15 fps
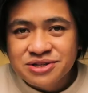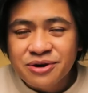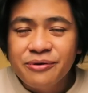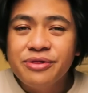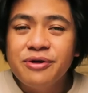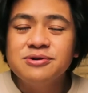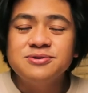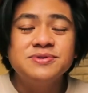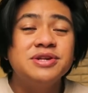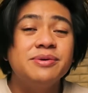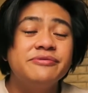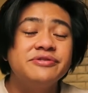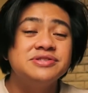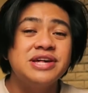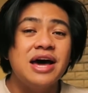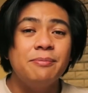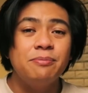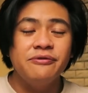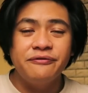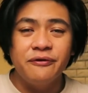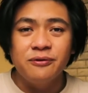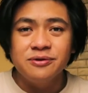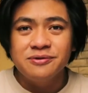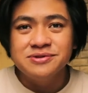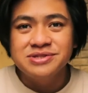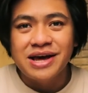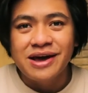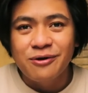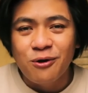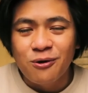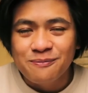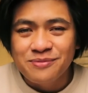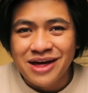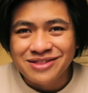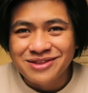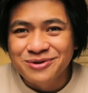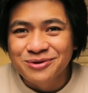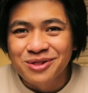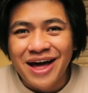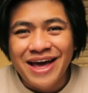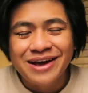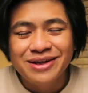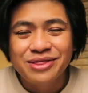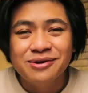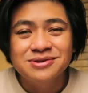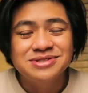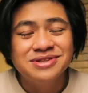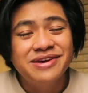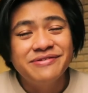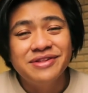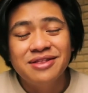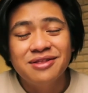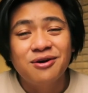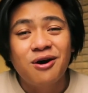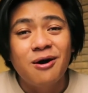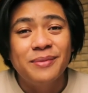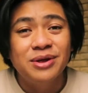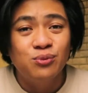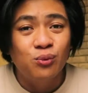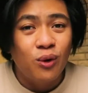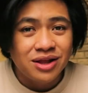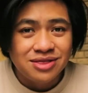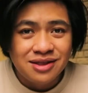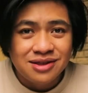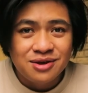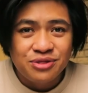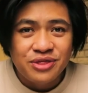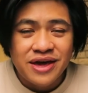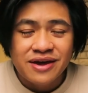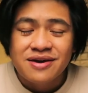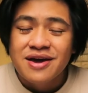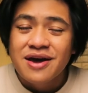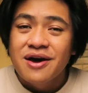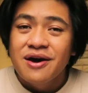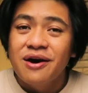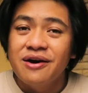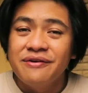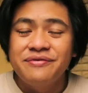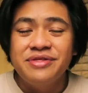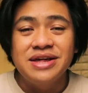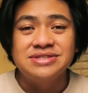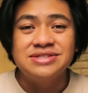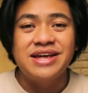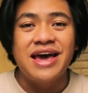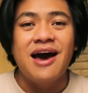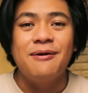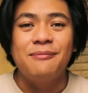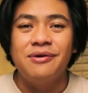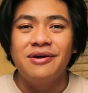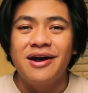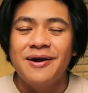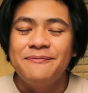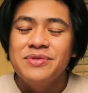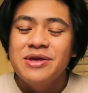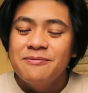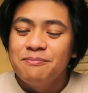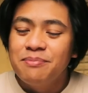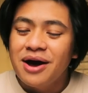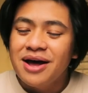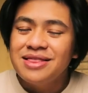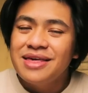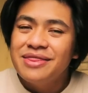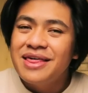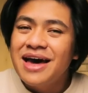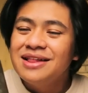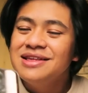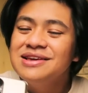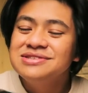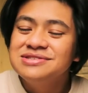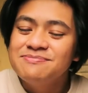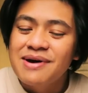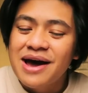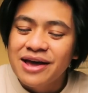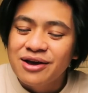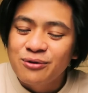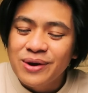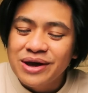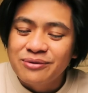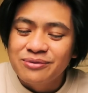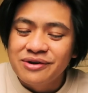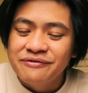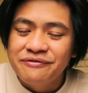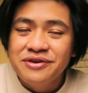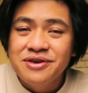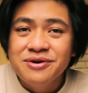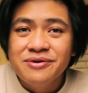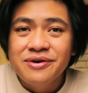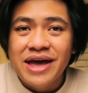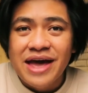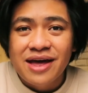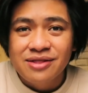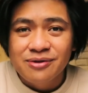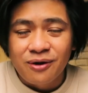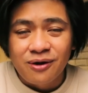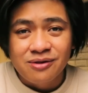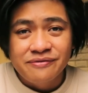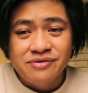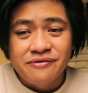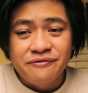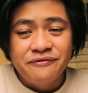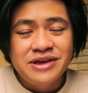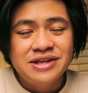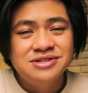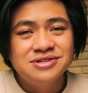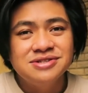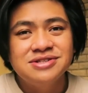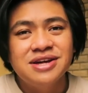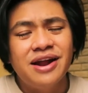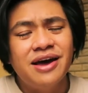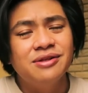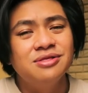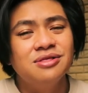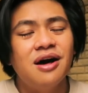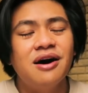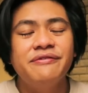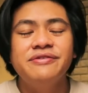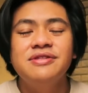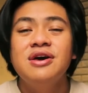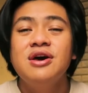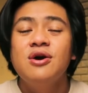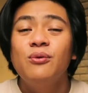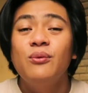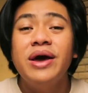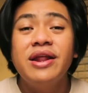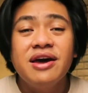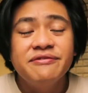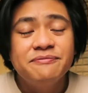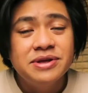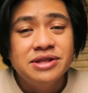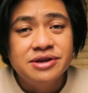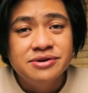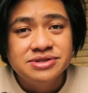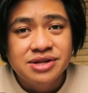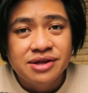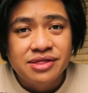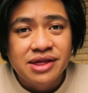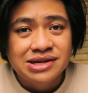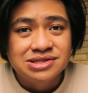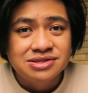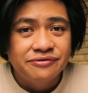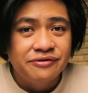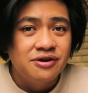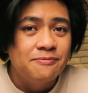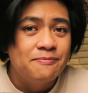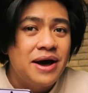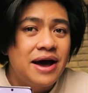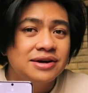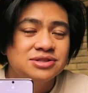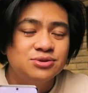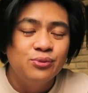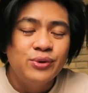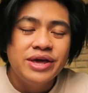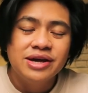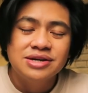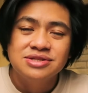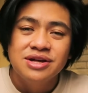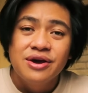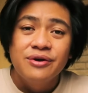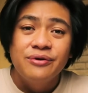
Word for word: So those are some of the sample photos. I hope that you liked those. Leave it in the comment, what did you think of this camera? But that is my quick review and all of the features that I loved when I've been using this for the past weeks.